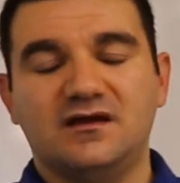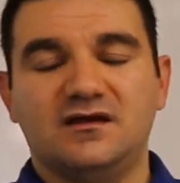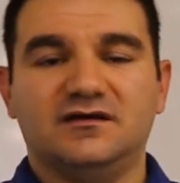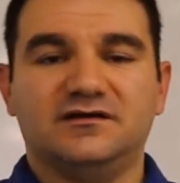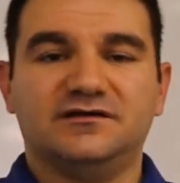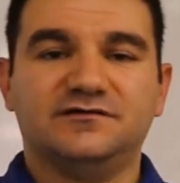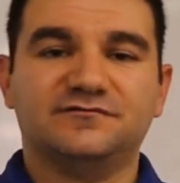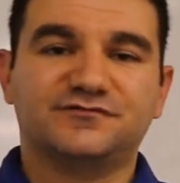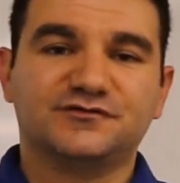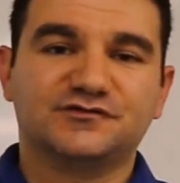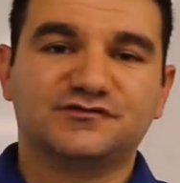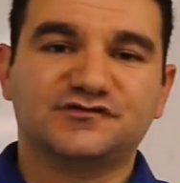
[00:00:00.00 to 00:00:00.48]

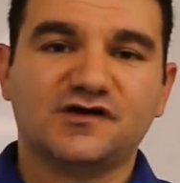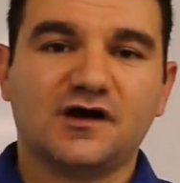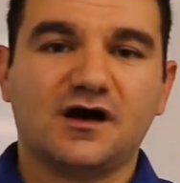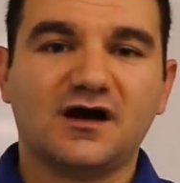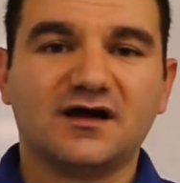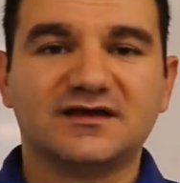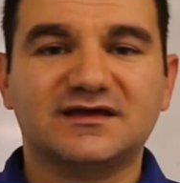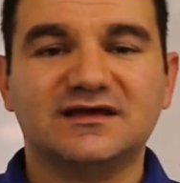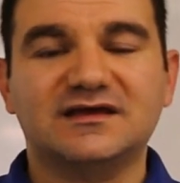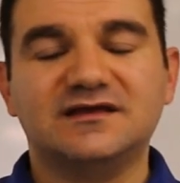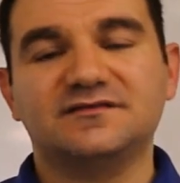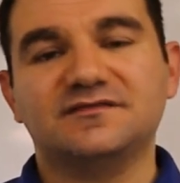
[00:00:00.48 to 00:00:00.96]
If you're
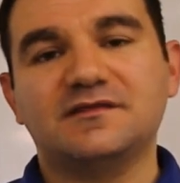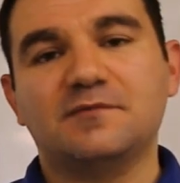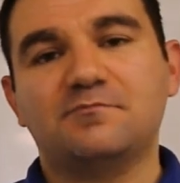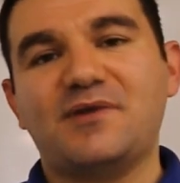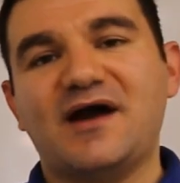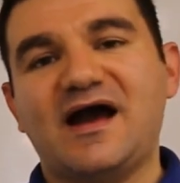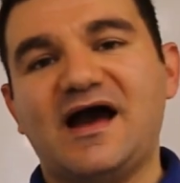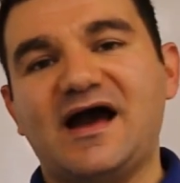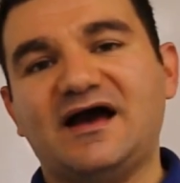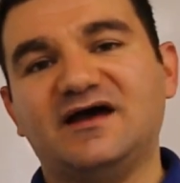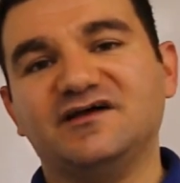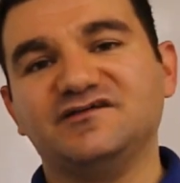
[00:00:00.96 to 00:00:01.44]
talking in the
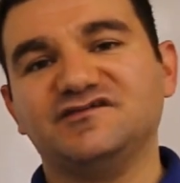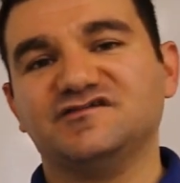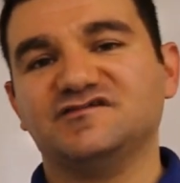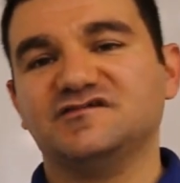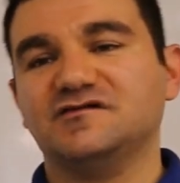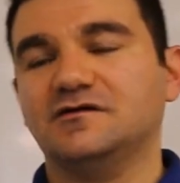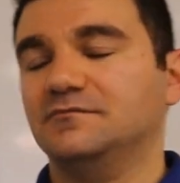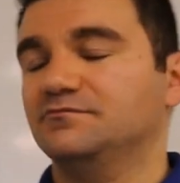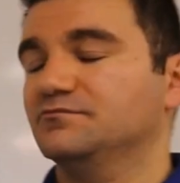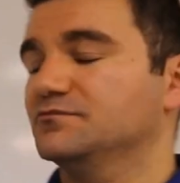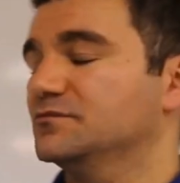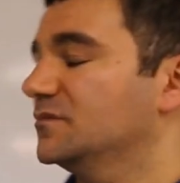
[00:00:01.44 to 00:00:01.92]

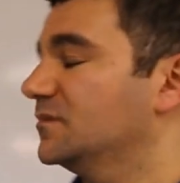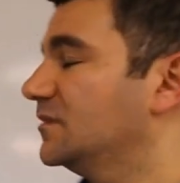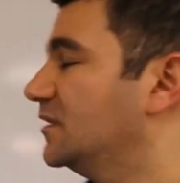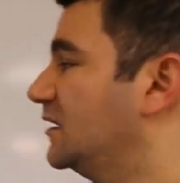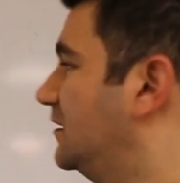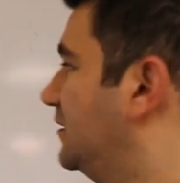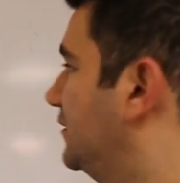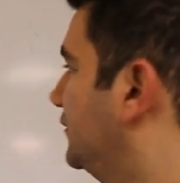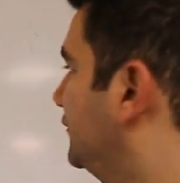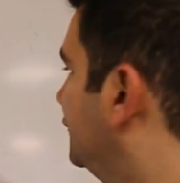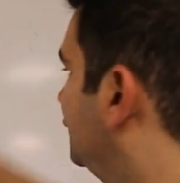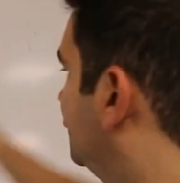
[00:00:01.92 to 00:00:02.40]
past,
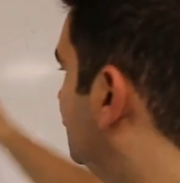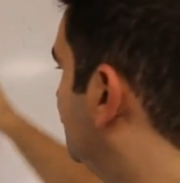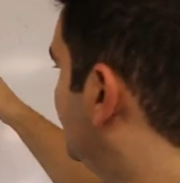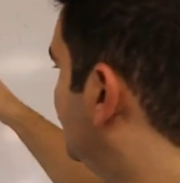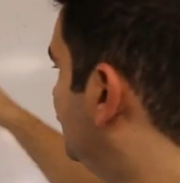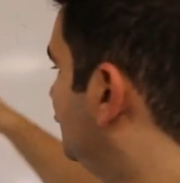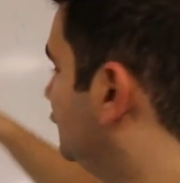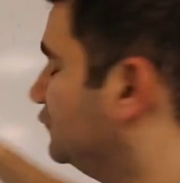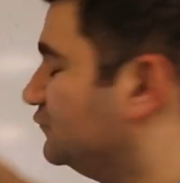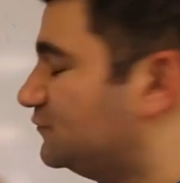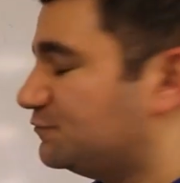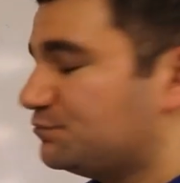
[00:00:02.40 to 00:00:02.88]
you
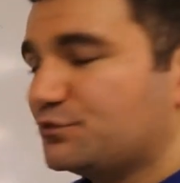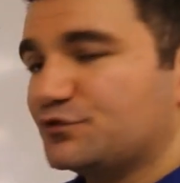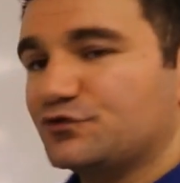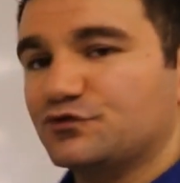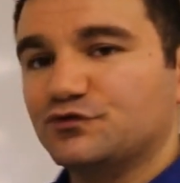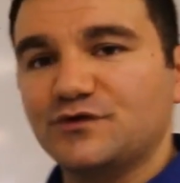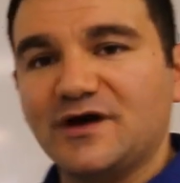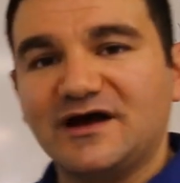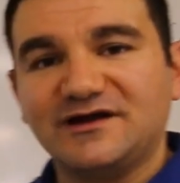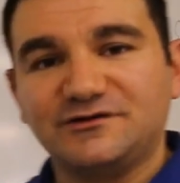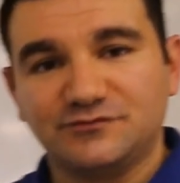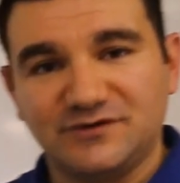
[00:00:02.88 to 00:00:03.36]
would use
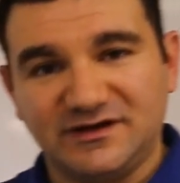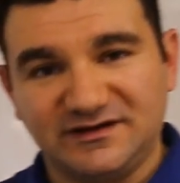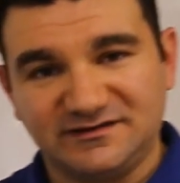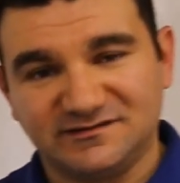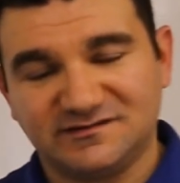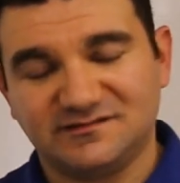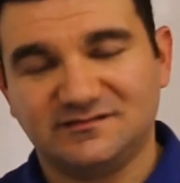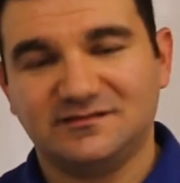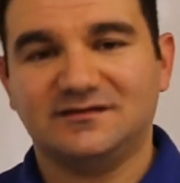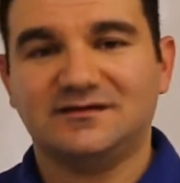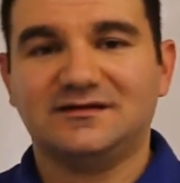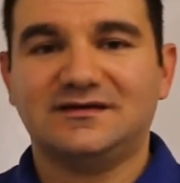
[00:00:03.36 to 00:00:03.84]

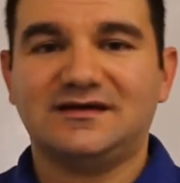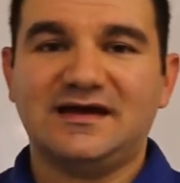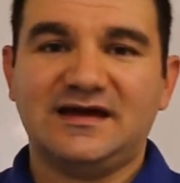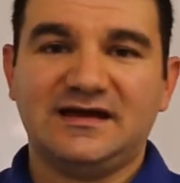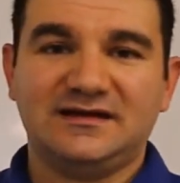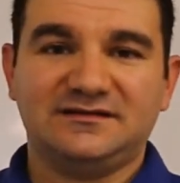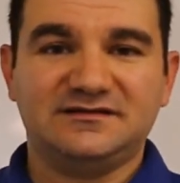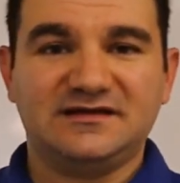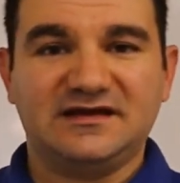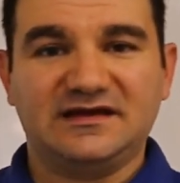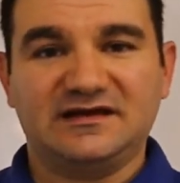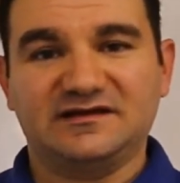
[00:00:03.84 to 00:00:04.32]
preterite
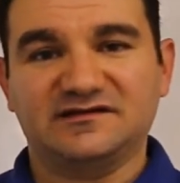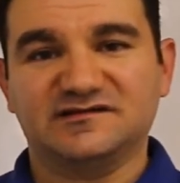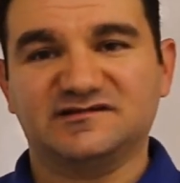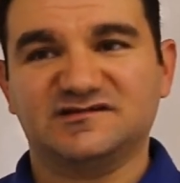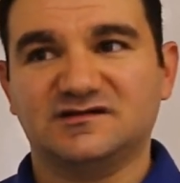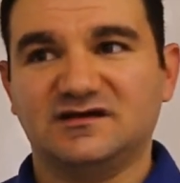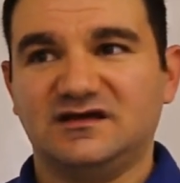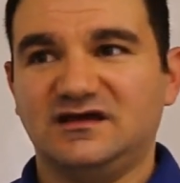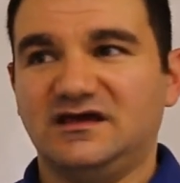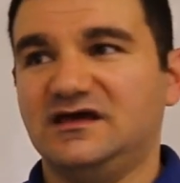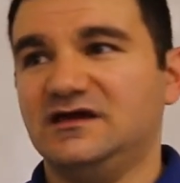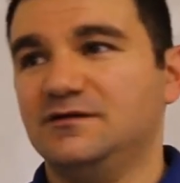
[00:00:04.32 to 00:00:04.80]

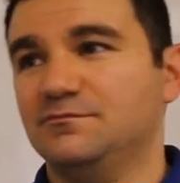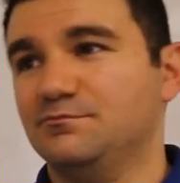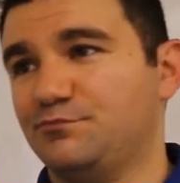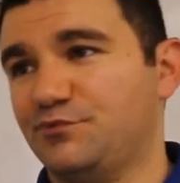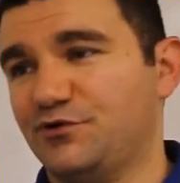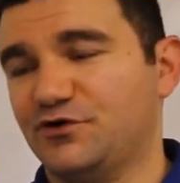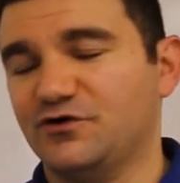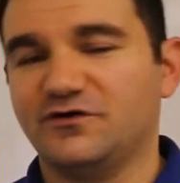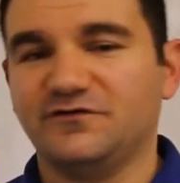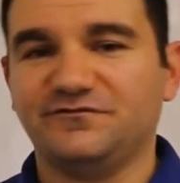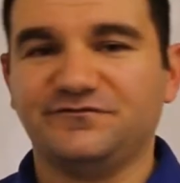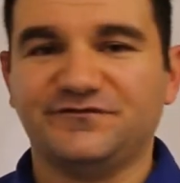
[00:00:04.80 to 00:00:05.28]
endings,
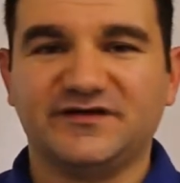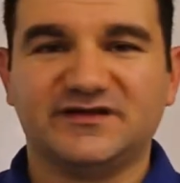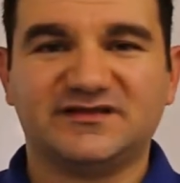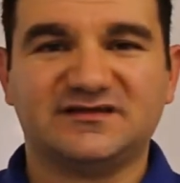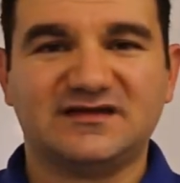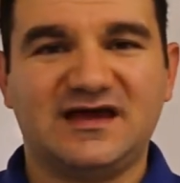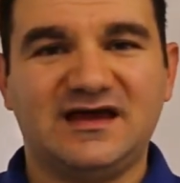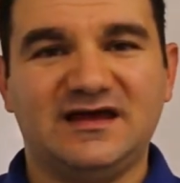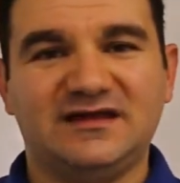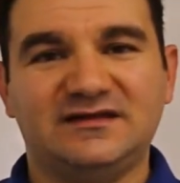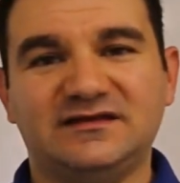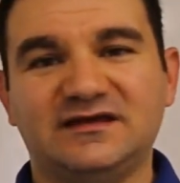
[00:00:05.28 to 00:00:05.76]
imperfect
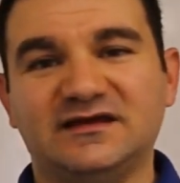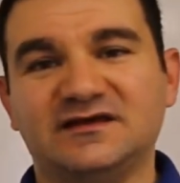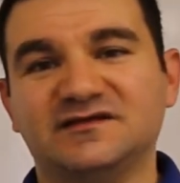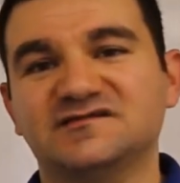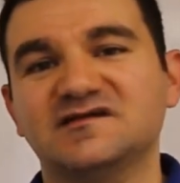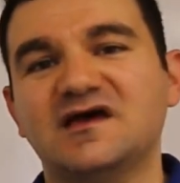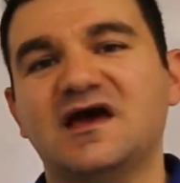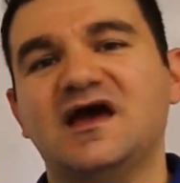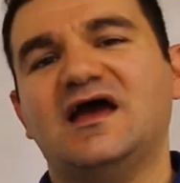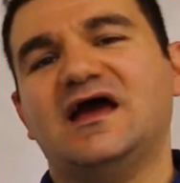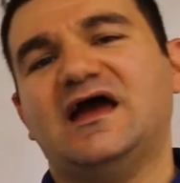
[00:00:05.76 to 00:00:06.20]
endings,